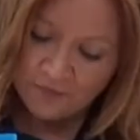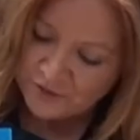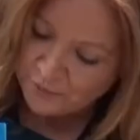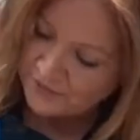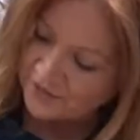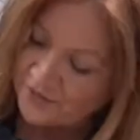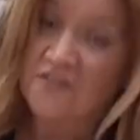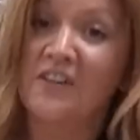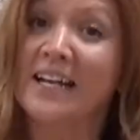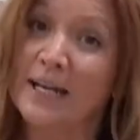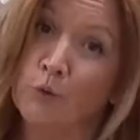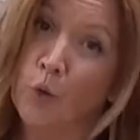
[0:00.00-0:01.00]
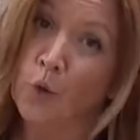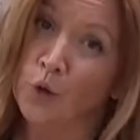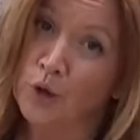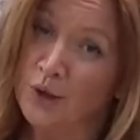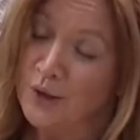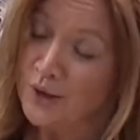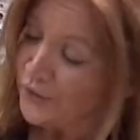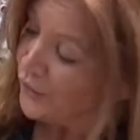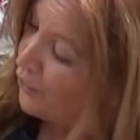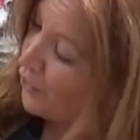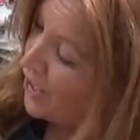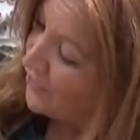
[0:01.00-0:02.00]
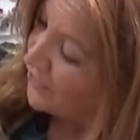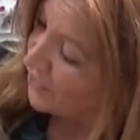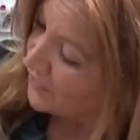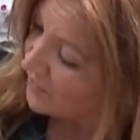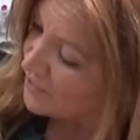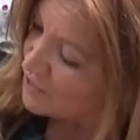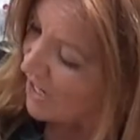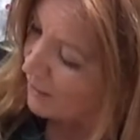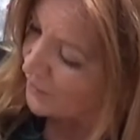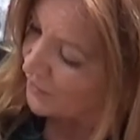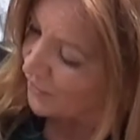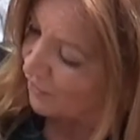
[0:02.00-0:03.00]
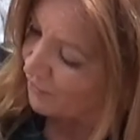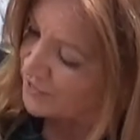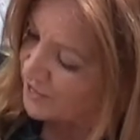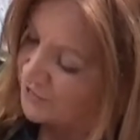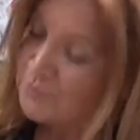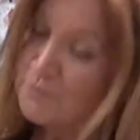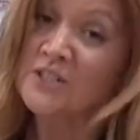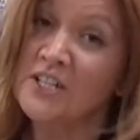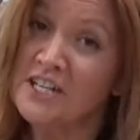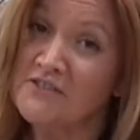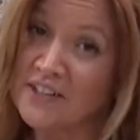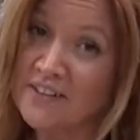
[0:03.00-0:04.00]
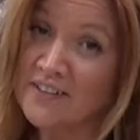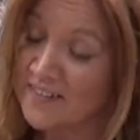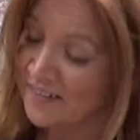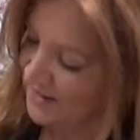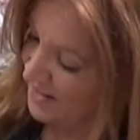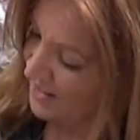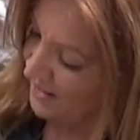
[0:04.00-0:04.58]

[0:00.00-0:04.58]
This one is a feely wall, so it's just scraps of different materials,